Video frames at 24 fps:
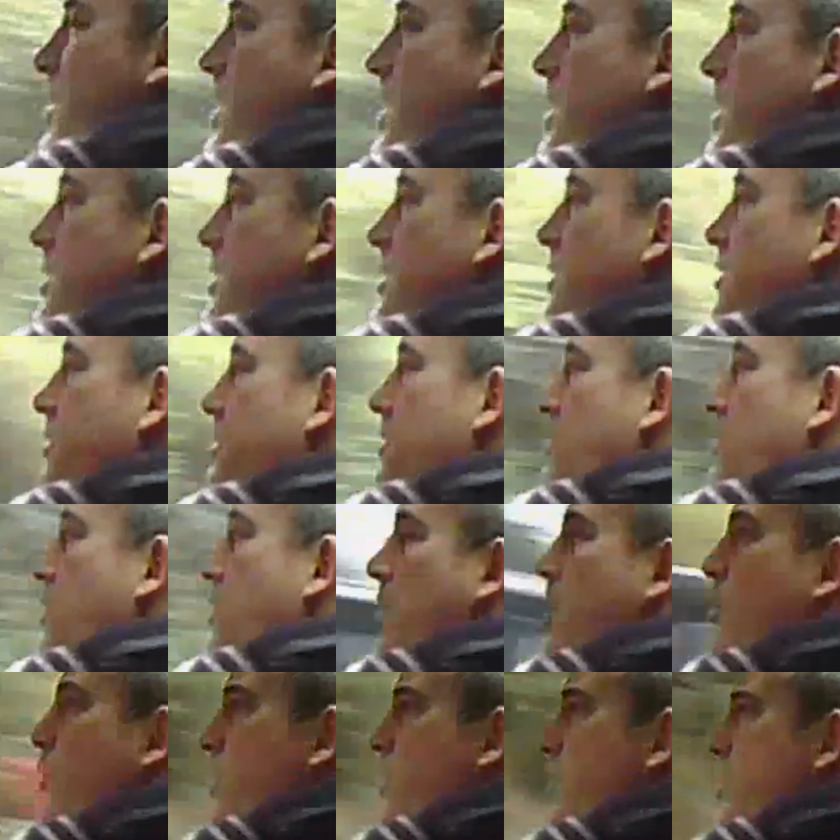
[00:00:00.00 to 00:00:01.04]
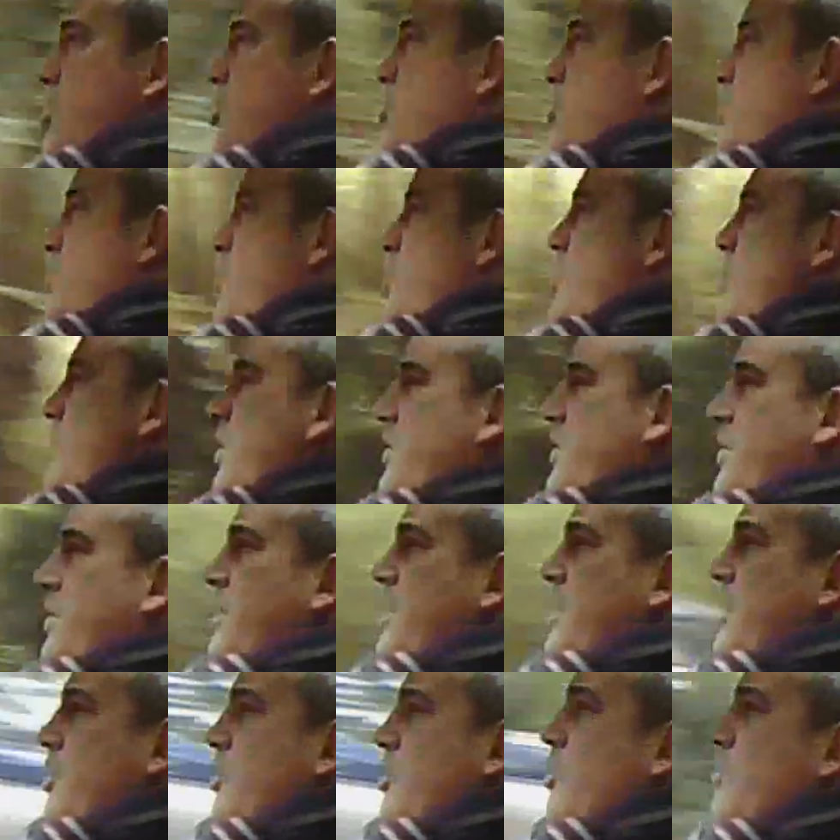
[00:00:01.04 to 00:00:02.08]
bad, they're a little bit small, I
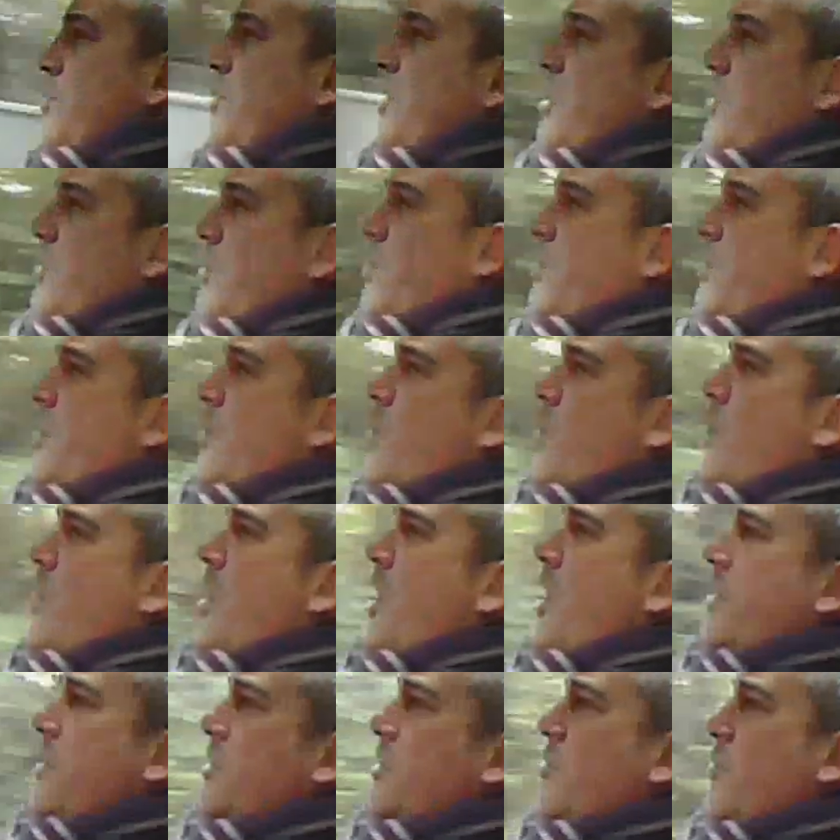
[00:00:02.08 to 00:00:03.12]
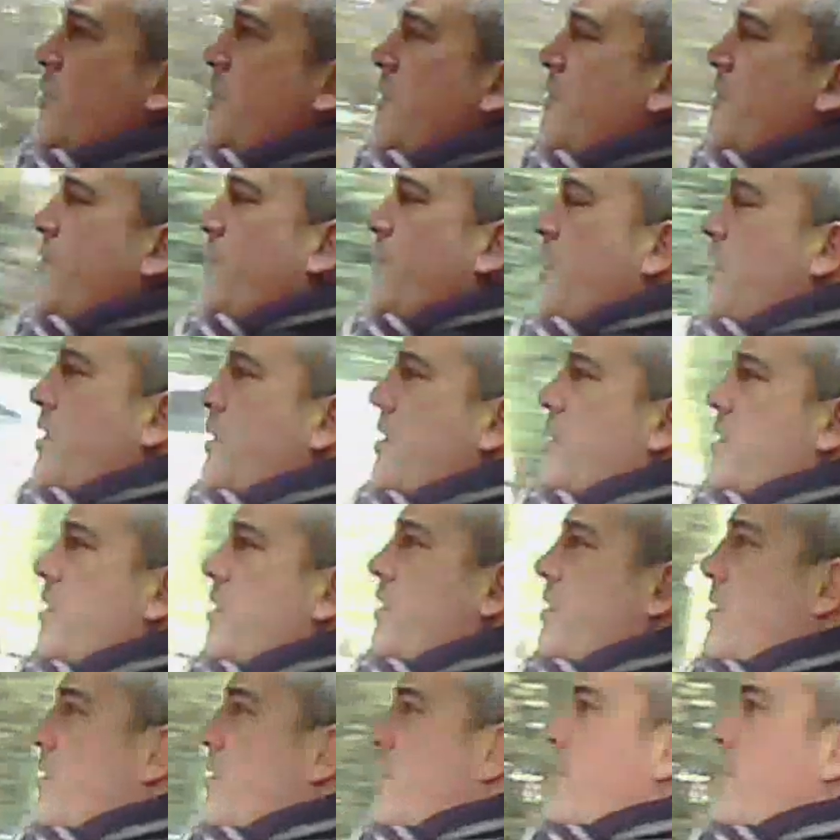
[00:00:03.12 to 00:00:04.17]
think they could be a bit wider to be fair.
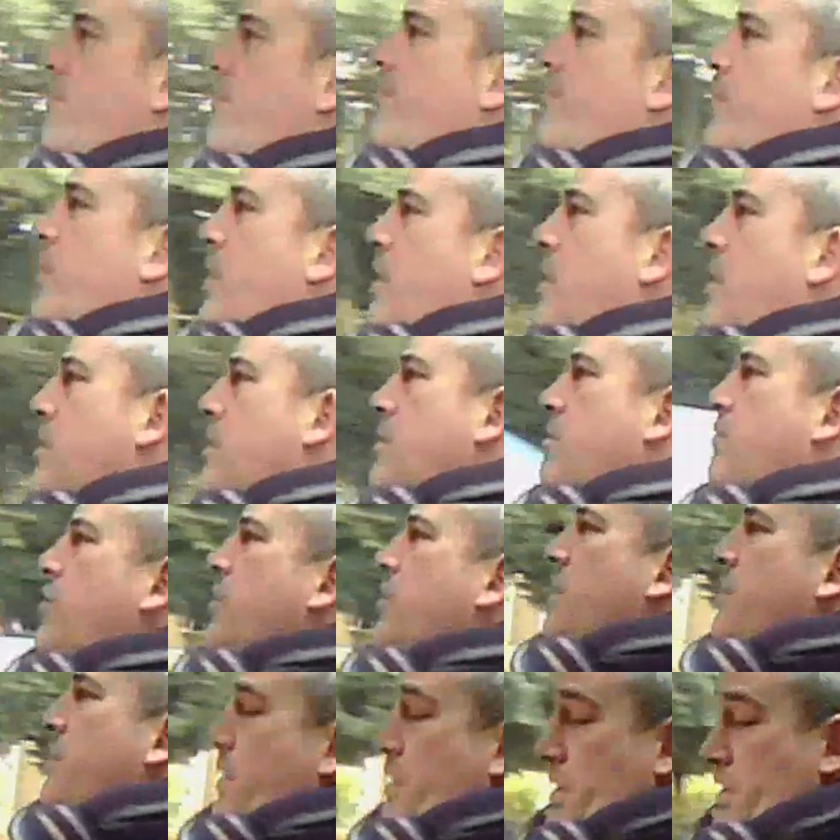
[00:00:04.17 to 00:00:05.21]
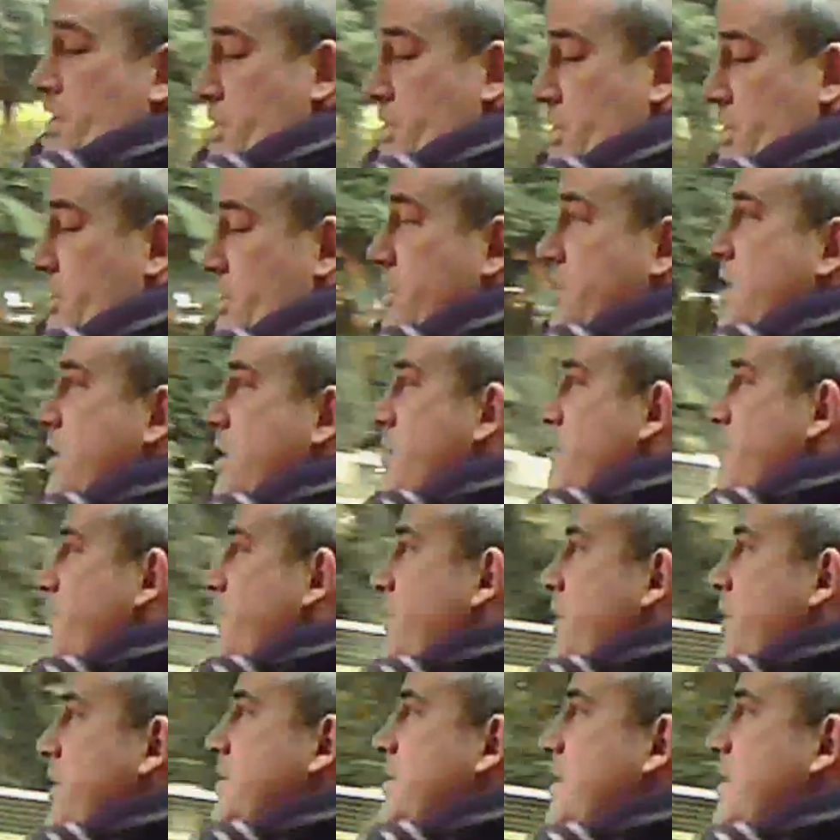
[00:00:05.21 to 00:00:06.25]
I don't really think it's going to
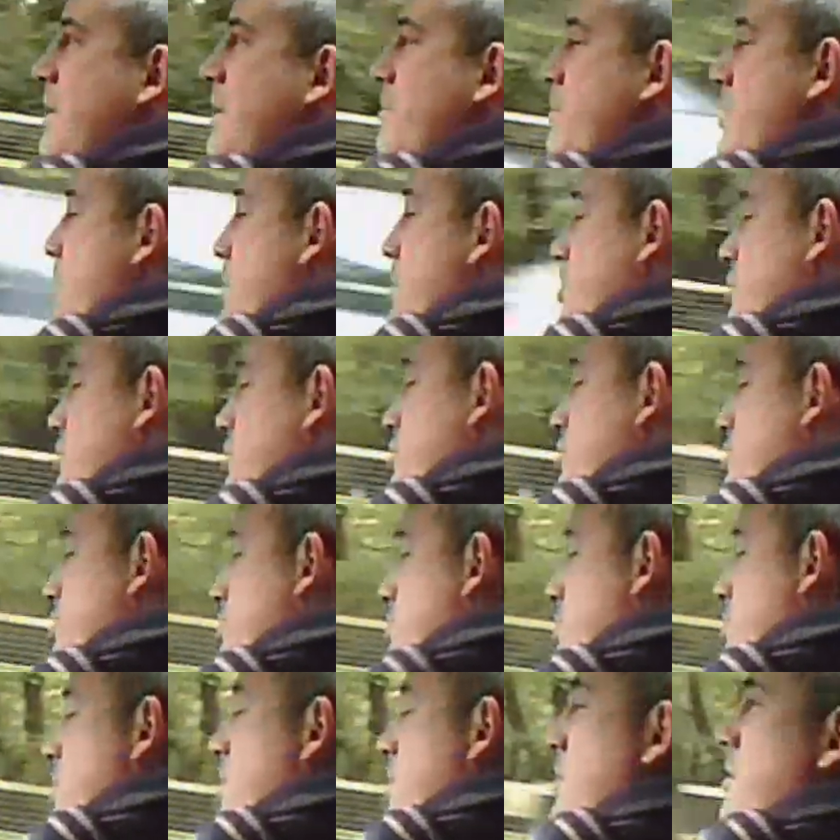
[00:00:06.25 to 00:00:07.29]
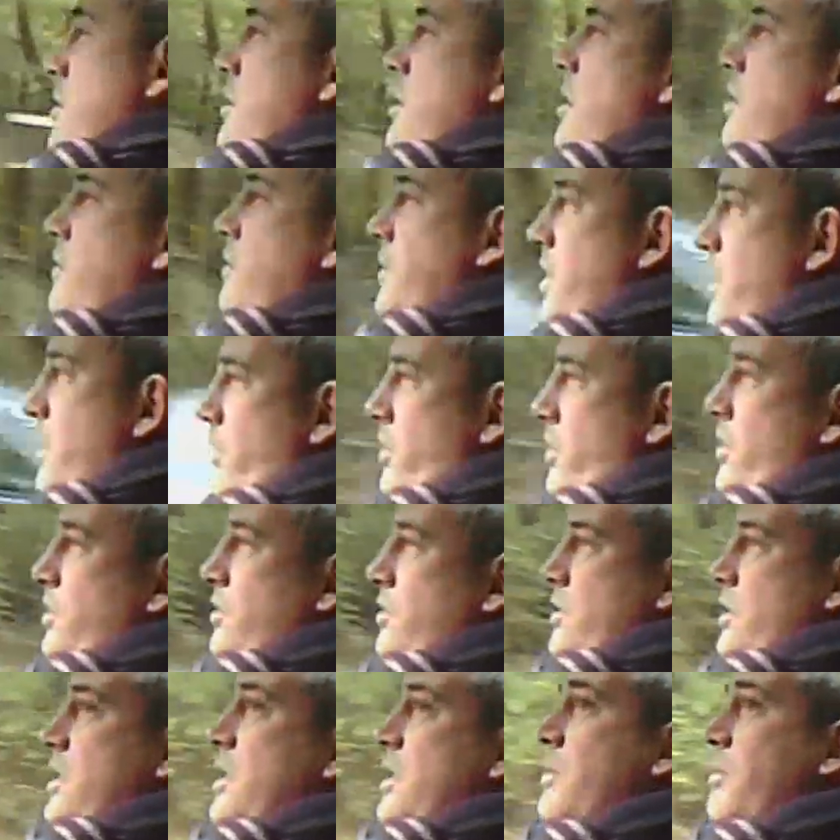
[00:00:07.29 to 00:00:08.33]
sacrifice that much of the
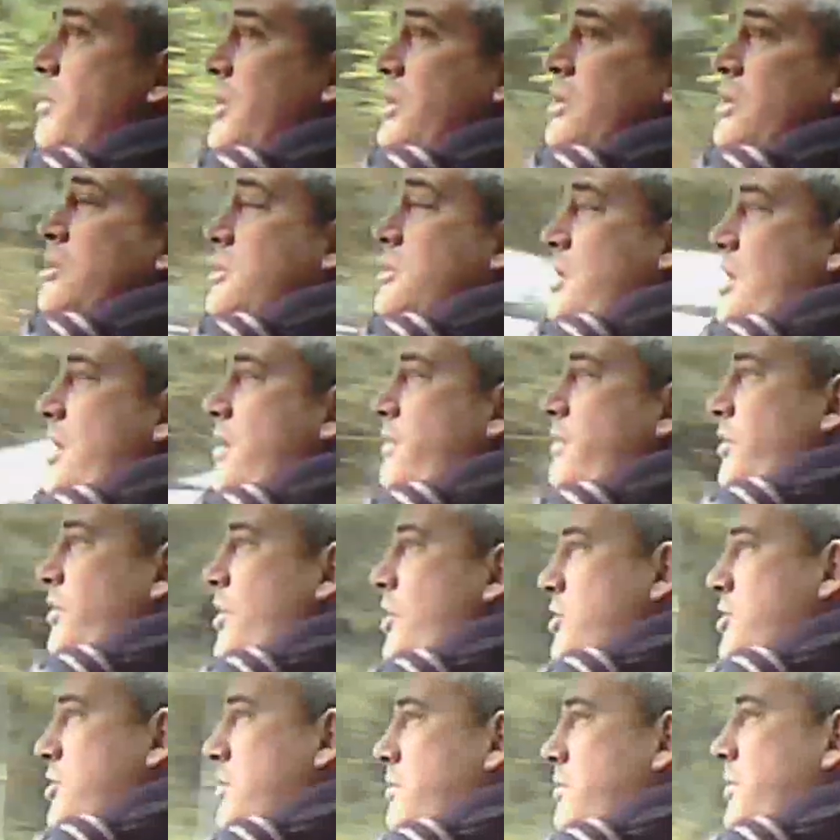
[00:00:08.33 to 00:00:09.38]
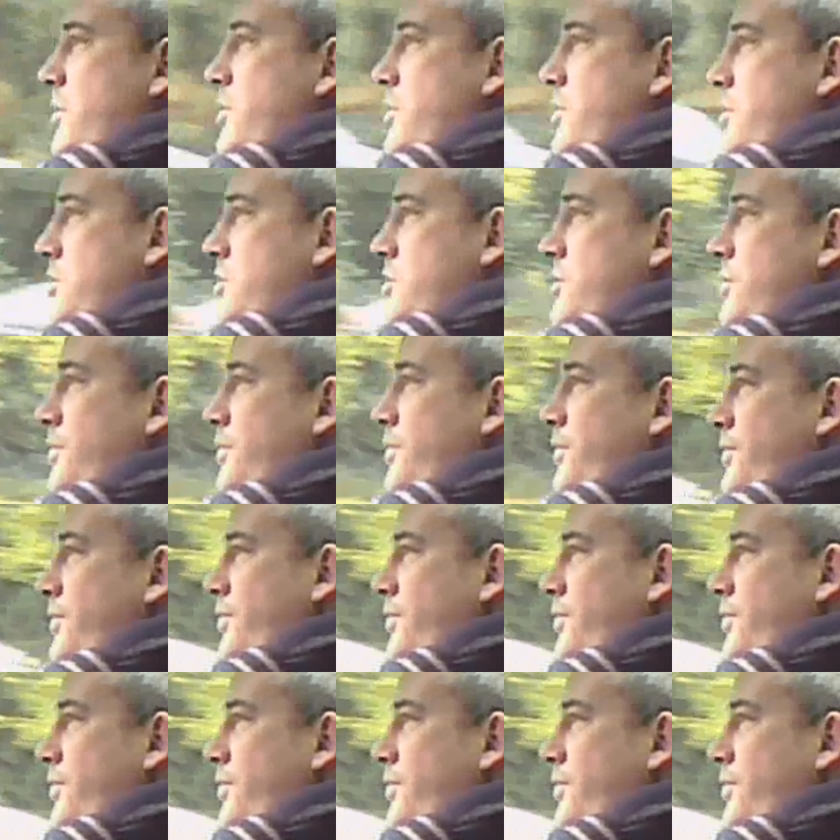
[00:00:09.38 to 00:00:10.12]
aerodynamics to have larger mirrors.